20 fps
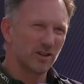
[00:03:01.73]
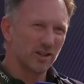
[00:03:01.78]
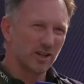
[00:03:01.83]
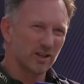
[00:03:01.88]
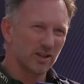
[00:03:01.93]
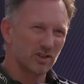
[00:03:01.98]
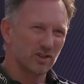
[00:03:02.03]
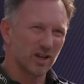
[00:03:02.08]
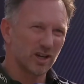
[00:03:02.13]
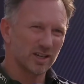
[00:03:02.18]
the
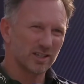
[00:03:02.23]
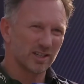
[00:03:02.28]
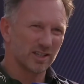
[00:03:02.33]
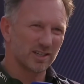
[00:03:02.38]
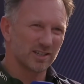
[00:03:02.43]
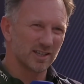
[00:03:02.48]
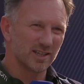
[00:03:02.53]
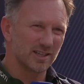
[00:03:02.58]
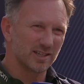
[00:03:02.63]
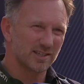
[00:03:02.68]

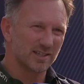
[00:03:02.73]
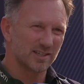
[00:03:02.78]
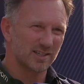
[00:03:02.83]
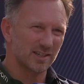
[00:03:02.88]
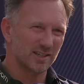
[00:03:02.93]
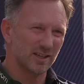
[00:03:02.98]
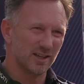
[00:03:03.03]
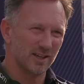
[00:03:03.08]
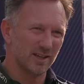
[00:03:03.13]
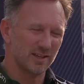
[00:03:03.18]
constructors
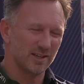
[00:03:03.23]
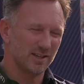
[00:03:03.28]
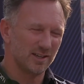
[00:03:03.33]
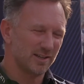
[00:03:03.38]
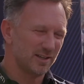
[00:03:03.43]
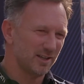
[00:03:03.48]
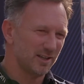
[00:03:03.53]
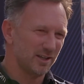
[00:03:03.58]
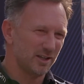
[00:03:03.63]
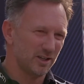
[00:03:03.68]
is,
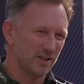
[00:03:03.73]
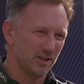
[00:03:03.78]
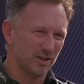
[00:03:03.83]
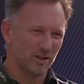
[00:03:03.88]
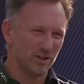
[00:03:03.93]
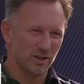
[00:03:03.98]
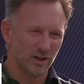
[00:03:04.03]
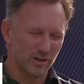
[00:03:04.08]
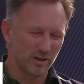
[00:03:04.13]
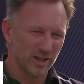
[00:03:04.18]

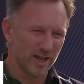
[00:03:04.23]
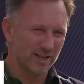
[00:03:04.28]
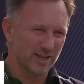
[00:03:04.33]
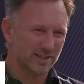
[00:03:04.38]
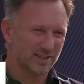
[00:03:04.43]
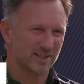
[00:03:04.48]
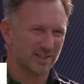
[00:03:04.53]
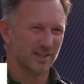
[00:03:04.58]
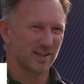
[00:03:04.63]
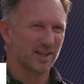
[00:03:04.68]
you know,
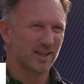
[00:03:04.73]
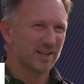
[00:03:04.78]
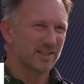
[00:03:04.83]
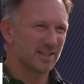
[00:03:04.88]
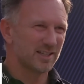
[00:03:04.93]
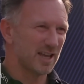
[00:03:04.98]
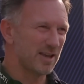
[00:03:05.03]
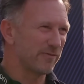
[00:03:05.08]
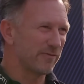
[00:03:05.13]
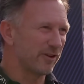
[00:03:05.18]
that's
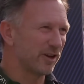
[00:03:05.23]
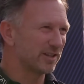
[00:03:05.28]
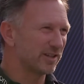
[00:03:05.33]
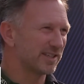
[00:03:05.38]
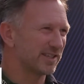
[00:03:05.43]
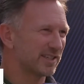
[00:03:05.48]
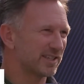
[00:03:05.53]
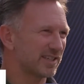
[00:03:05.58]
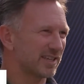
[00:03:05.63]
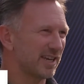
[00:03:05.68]
team
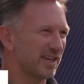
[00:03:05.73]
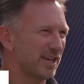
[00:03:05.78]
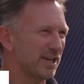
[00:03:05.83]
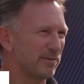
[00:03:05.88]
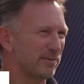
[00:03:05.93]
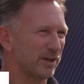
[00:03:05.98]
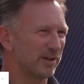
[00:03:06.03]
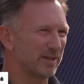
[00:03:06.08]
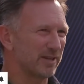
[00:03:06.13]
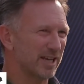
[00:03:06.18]
versus
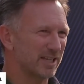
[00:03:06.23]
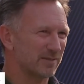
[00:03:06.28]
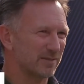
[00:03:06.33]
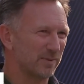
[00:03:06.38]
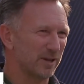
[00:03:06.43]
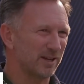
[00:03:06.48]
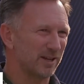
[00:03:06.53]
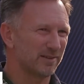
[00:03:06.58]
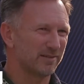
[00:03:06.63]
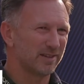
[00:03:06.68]
team, and that's
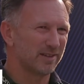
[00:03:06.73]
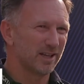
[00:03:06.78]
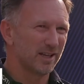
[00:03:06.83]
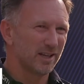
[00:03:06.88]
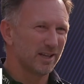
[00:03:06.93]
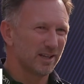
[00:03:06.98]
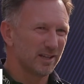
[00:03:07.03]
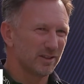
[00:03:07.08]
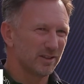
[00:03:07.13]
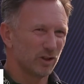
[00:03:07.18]
been
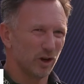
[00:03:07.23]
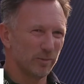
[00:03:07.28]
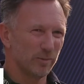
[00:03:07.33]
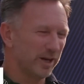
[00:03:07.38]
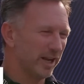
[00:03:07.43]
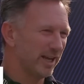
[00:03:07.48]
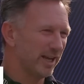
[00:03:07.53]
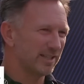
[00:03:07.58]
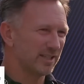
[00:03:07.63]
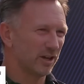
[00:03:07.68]

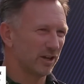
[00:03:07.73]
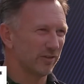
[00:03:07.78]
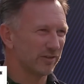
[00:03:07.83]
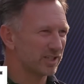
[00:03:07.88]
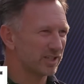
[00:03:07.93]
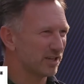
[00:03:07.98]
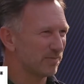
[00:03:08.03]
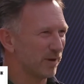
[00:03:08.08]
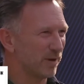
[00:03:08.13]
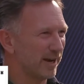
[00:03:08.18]
dominated
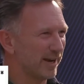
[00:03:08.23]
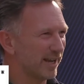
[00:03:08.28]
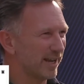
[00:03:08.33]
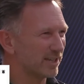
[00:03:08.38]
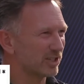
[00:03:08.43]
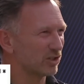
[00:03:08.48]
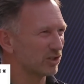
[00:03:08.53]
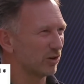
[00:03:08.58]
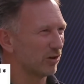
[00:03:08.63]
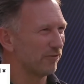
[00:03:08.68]
obviously by
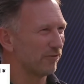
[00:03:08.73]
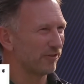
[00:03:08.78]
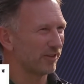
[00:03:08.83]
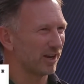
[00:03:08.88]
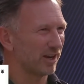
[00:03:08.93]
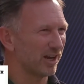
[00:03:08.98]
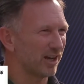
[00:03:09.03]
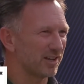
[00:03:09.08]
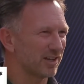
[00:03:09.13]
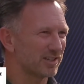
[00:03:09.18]
next door for
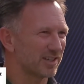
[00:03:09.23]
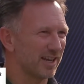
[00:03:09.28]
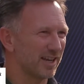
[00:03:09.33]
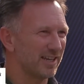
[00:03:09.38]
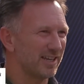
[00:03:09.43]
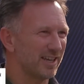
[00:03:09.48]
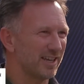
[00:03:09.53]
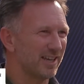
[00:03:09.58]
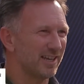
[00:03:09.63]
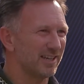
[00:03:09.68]
the last 8
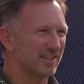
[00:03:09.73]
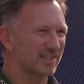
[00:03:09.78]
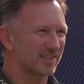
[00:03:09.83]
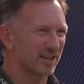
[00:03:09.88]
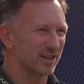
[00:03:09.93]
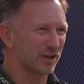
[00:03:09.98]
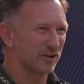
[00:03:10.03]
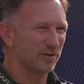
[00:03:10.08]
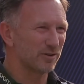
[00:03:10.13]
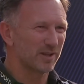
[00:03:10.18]
years.
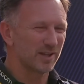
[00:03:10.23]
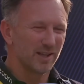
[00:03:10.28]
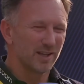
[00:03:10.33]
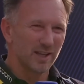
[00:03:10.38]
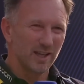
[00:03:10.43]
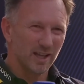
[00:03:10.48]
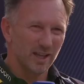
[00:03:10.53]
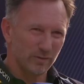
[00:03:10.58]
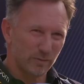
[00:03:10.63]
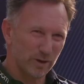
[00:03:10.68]
So
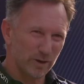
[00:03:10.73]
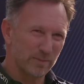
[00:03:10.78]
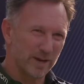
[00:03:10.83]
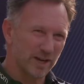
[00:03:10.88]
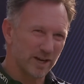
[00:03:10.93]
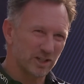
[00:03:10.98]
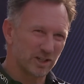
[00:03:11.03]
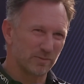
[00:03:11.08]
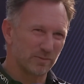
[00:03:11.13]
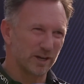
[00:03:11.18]
if we
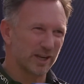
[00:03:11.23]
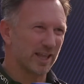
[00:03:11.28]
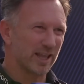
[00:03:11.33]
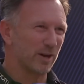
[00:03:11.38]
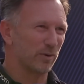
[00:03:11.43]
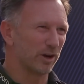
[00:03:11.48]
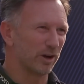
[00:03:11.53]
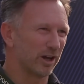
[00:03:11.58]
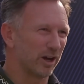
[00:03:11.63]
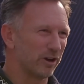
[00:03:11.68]
manage to bring
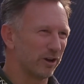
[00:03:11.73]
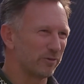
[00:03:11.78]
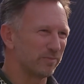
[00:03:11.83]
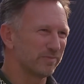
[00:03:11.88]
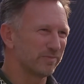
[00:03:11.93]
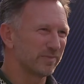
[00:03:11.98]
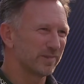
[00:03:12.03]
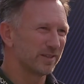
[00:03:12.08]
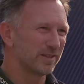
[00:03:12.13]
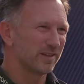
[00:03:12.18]
that one home,
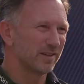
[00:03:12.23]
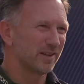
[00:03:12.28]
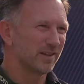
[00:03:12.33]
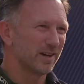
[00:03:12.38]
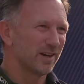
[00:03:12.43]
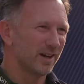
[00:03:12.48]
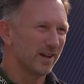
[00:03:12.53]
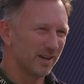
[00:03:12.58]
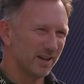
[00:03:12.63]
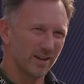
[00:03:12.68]

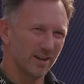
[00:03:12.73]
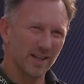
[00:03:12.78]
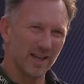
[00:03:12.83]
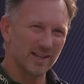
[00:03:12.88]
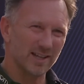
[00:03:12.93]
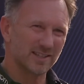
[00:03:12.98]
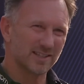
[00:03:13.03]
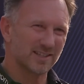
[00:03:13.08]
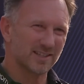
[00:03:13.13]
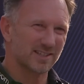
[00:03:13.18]
you know,
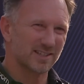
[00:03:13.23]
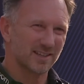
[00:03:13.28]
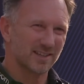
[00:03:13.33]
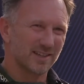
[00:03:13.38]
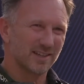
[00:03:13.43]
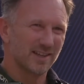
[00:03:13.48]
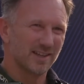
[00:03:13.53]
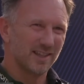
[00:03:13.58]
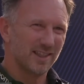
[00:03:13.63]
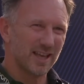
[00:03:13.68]

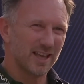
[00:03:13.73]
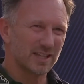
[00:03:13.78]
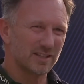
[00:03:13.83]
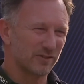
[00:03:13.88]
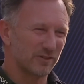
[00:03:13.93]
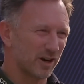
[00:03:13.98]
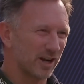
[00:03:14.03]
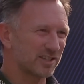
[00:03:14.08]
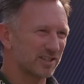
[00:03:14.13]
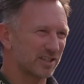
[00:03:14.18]

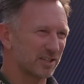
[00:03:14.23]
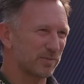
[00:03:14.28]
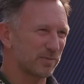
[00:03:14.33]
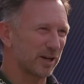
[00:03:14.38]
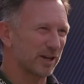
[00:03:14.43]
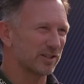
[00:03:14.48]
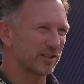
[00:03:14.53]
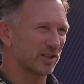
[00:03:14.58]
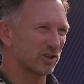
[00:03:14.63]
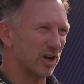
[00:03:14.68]
that's for us as
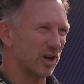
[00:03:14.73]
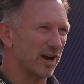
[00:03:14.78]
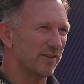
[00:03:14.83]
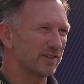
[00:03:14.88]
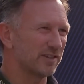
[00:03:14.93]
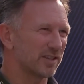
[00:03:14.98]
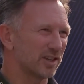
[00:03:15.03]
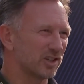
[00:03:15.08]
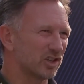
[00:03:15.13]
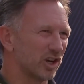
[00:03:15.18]
big as the
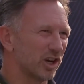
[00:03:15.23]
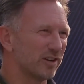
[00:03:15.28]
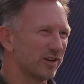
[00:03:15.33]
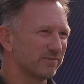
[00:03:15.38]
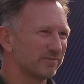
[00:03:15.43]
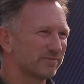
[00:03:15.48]
drivers this year.